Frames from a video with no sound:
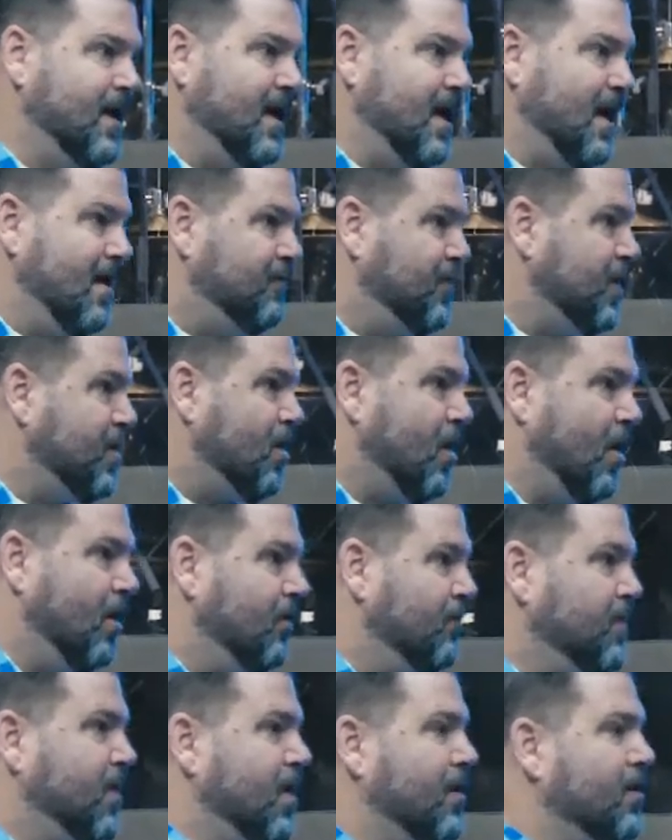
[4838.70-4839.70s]
Every
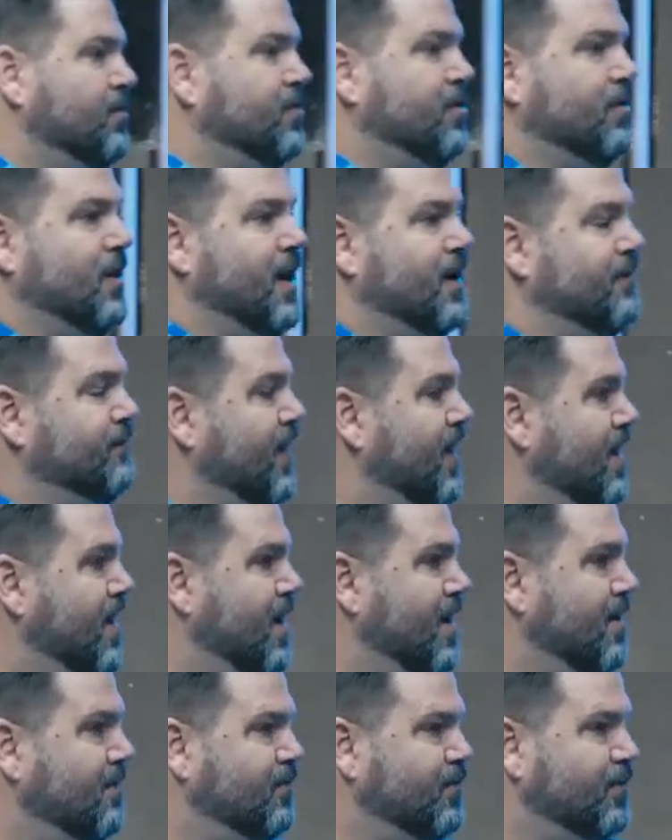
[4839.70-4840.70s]
call of God on your life,
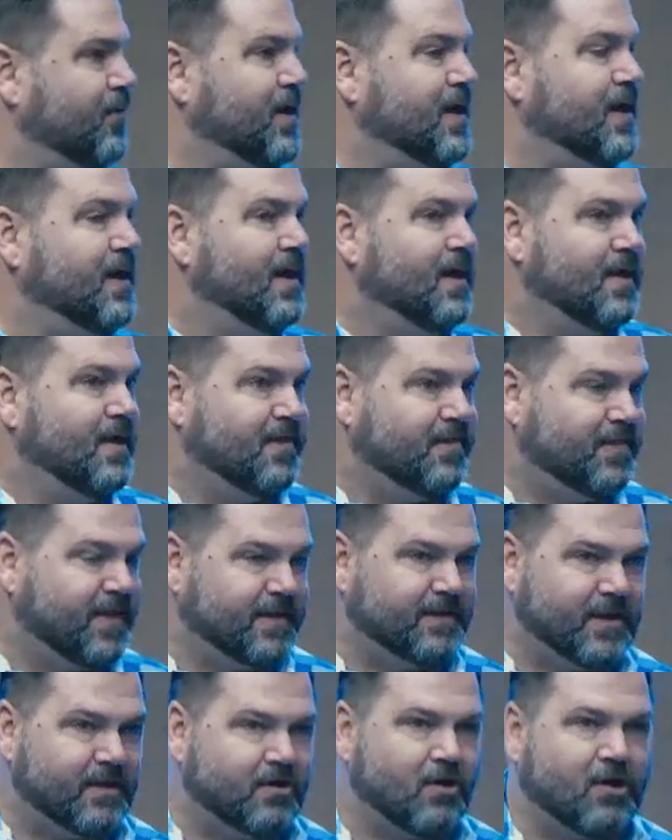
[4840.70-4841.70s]

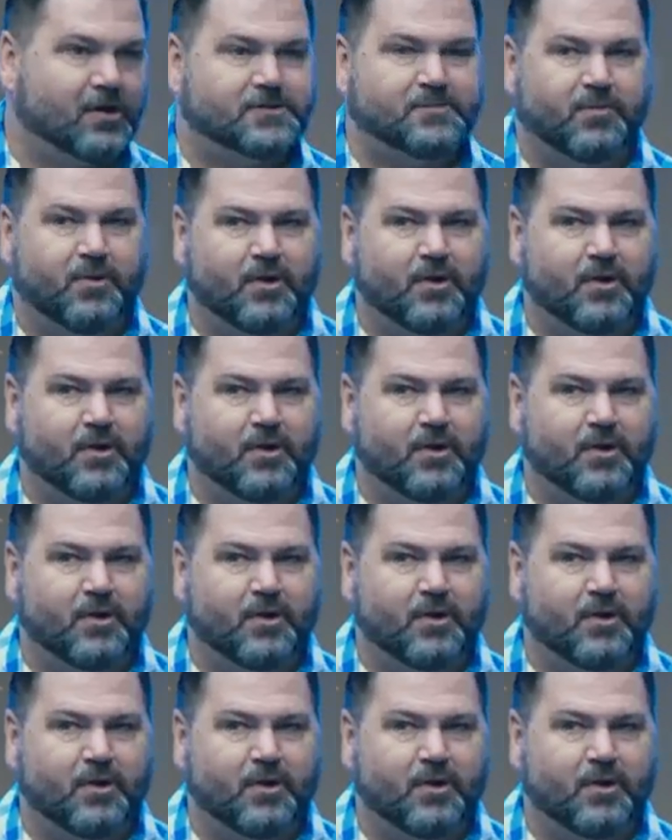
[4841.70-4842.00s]
everything that God's